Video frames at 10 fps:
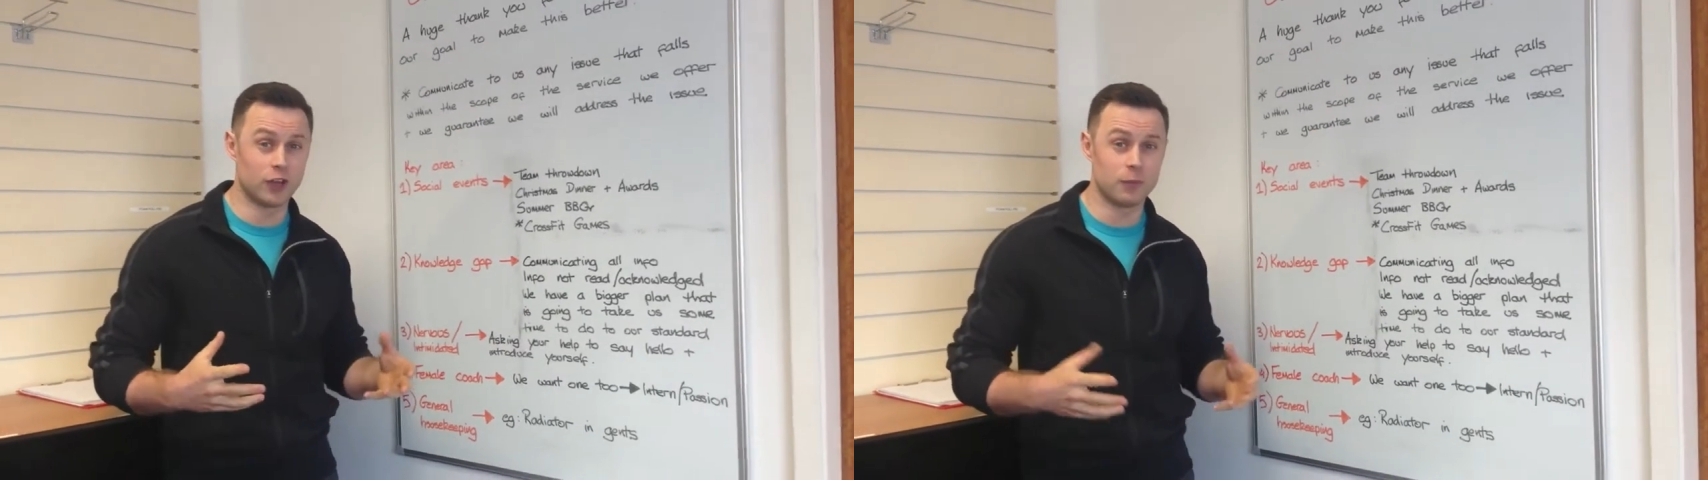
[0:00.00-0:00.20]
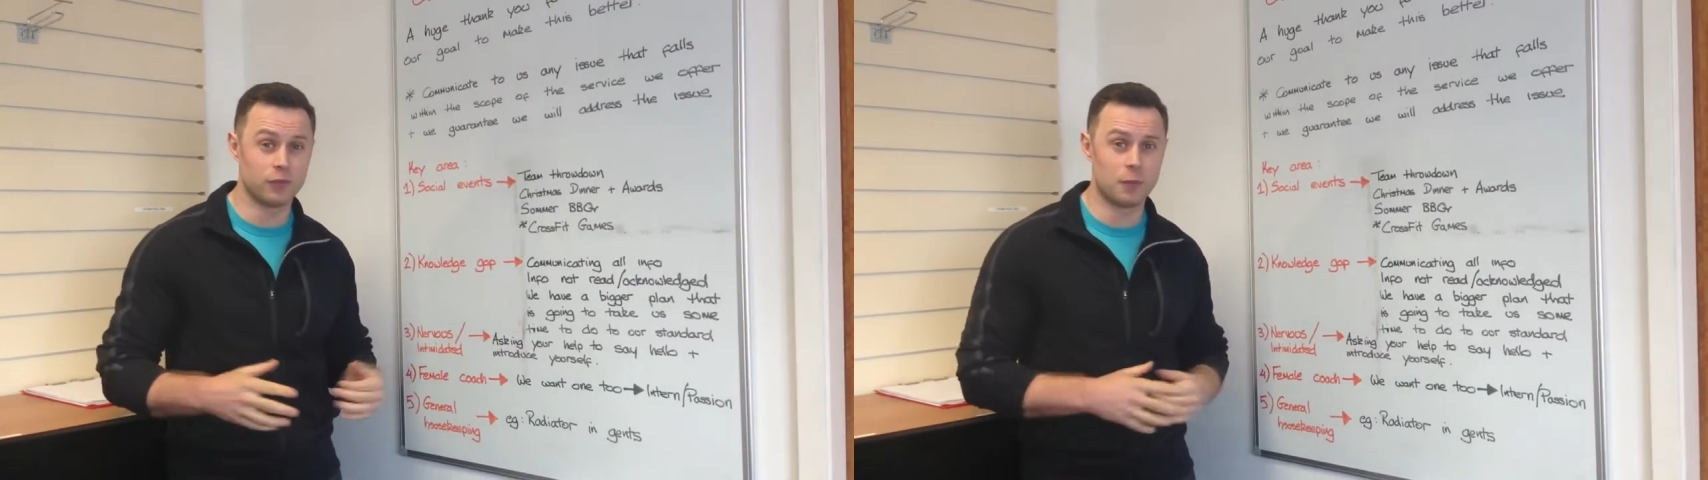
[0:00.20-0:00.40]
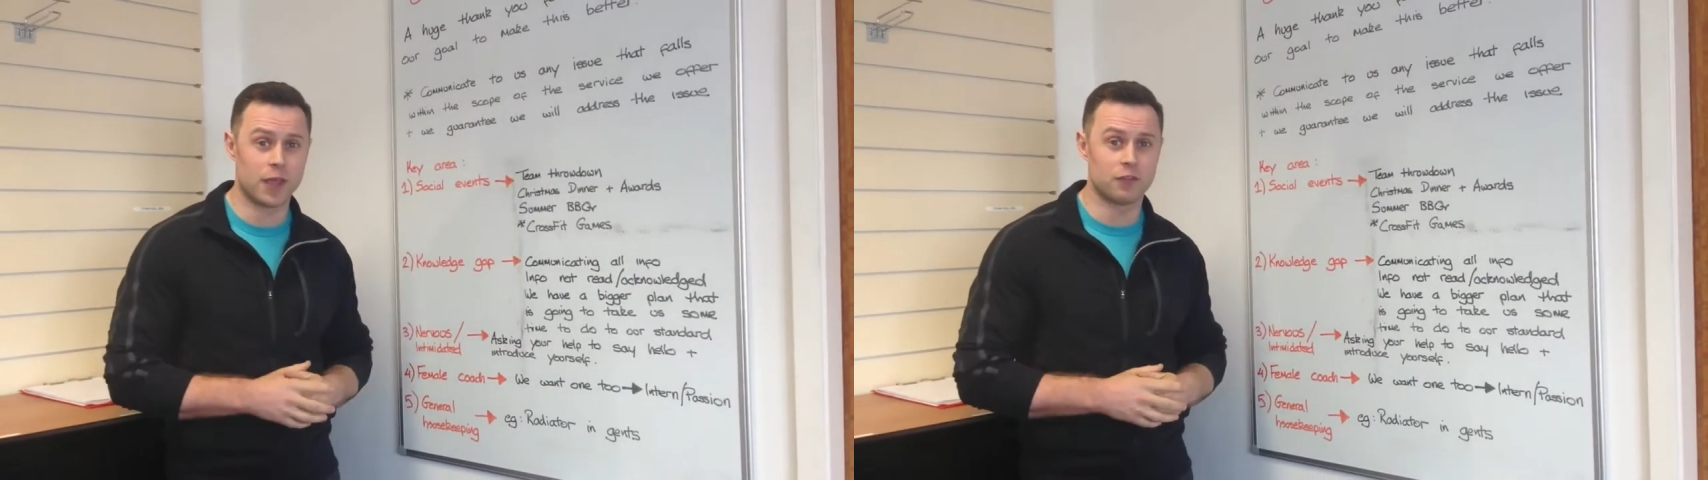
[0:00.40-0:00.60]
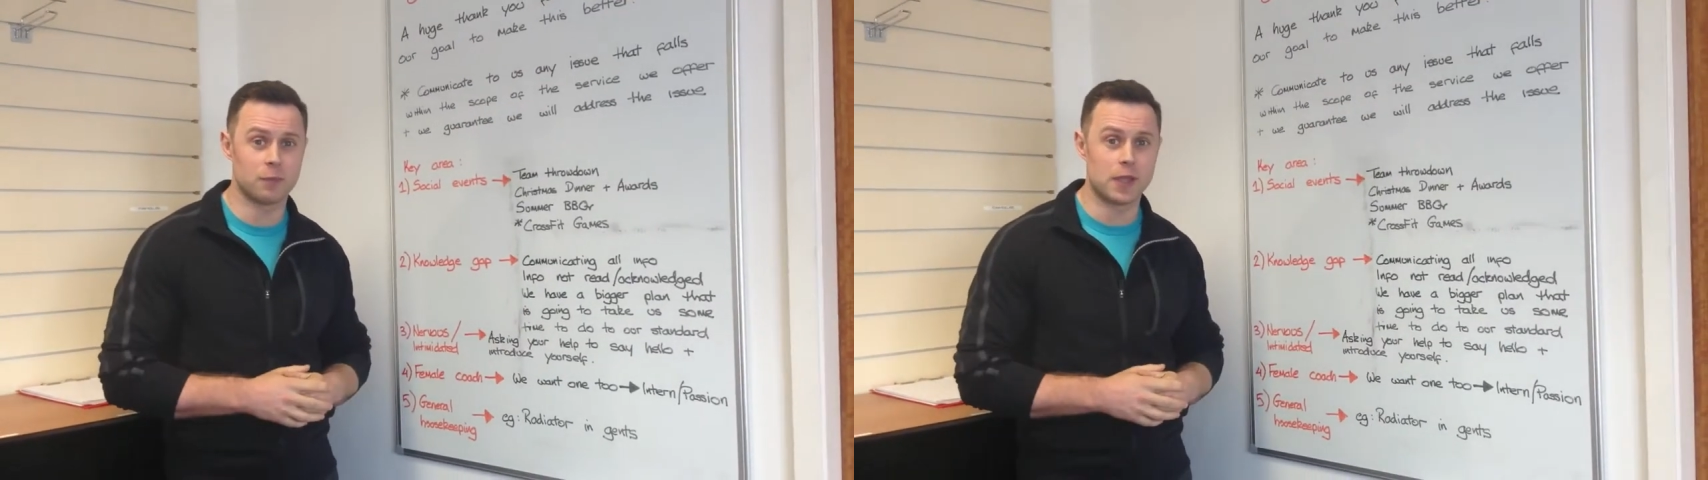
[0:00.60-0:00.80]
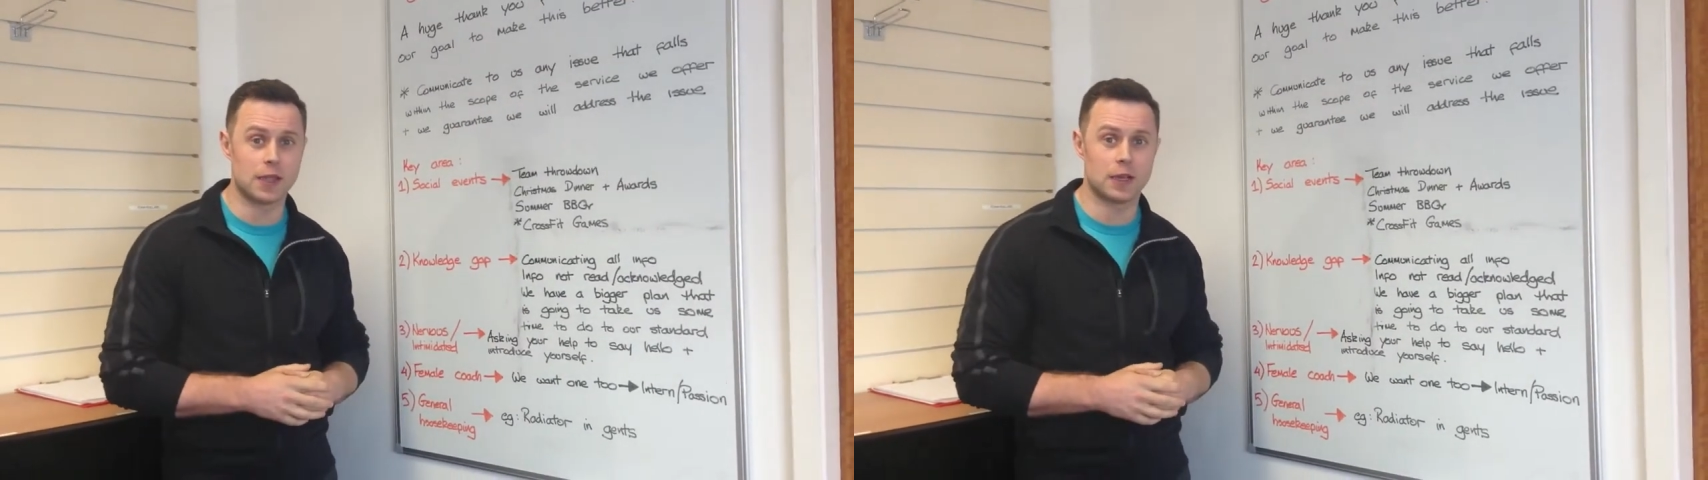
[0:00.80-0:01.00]
gyms you may
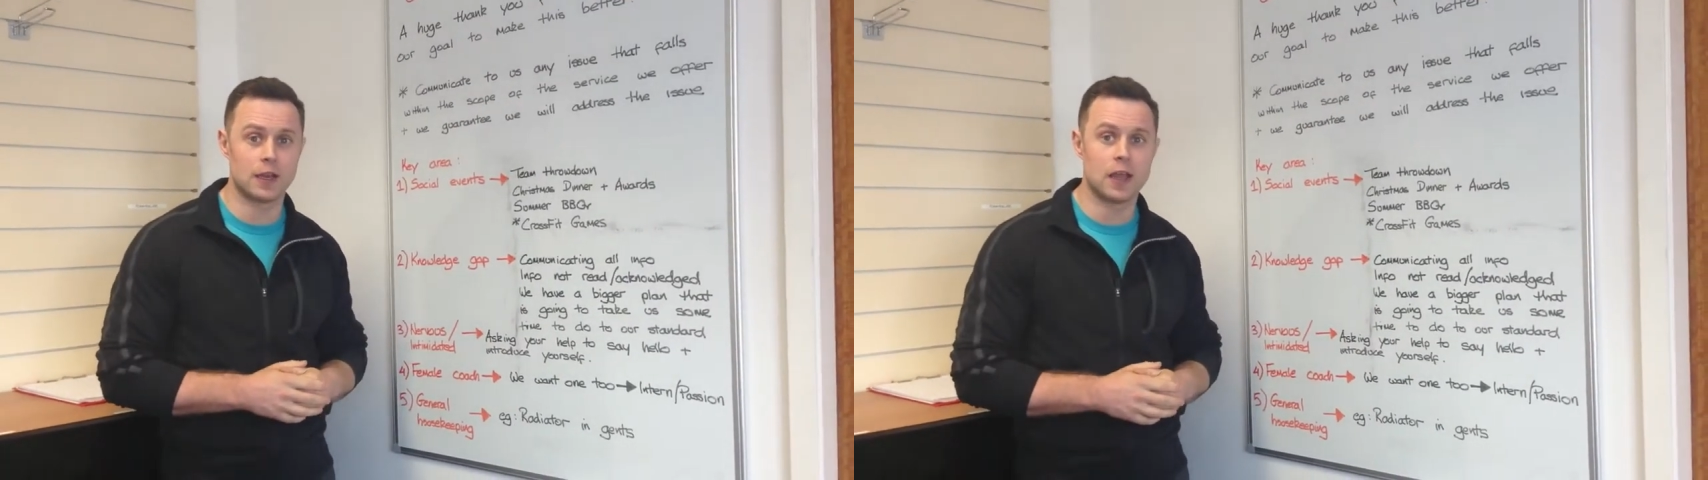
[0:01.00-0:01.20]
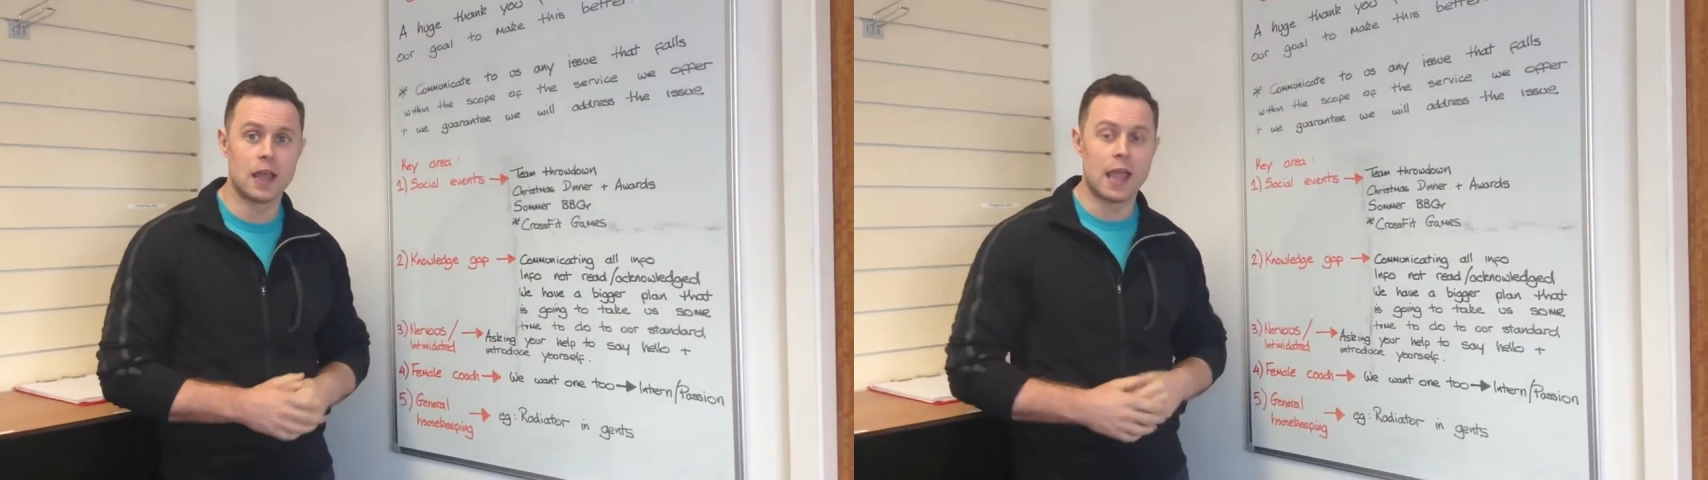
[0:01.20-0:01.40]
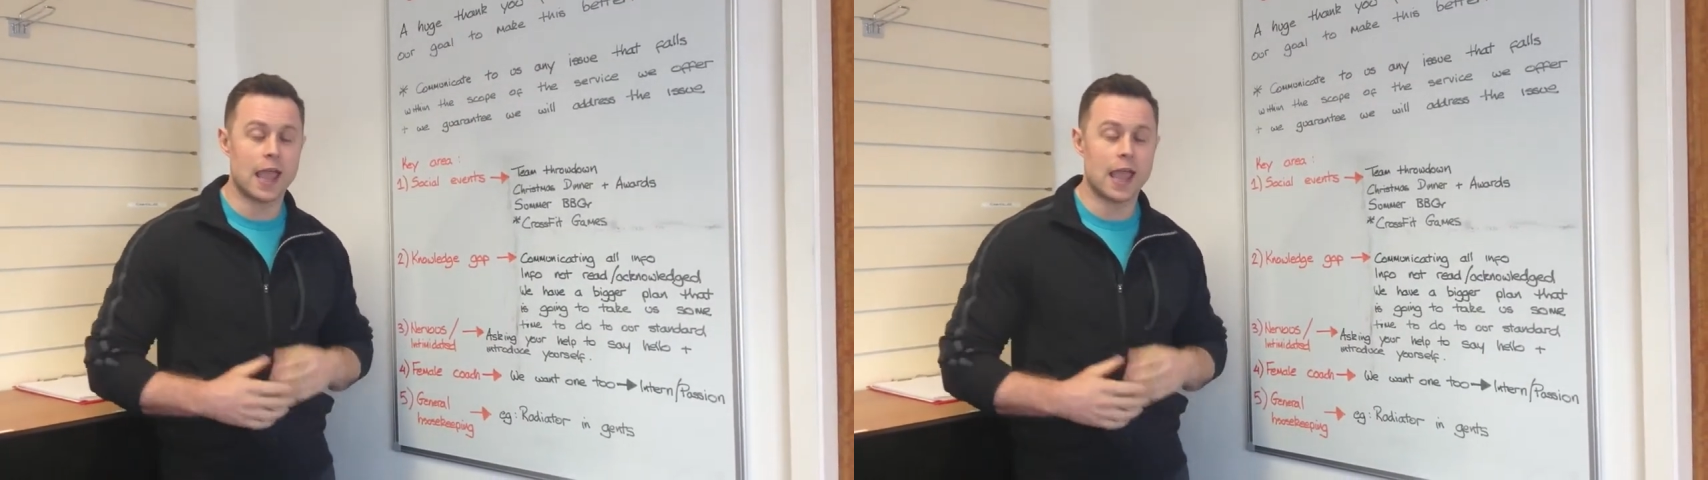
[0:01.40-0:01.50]
have been in.